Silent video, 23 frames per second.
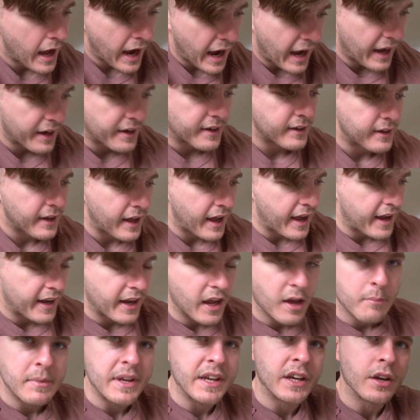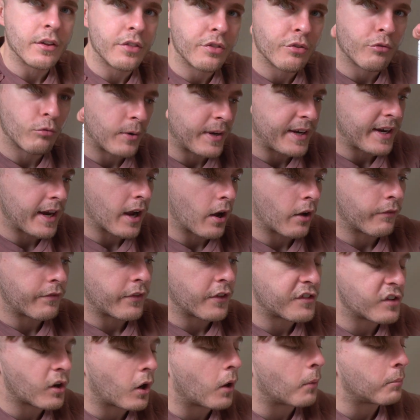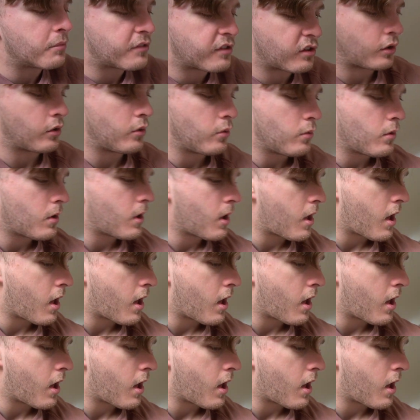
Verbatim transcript: and a omega three of the top two,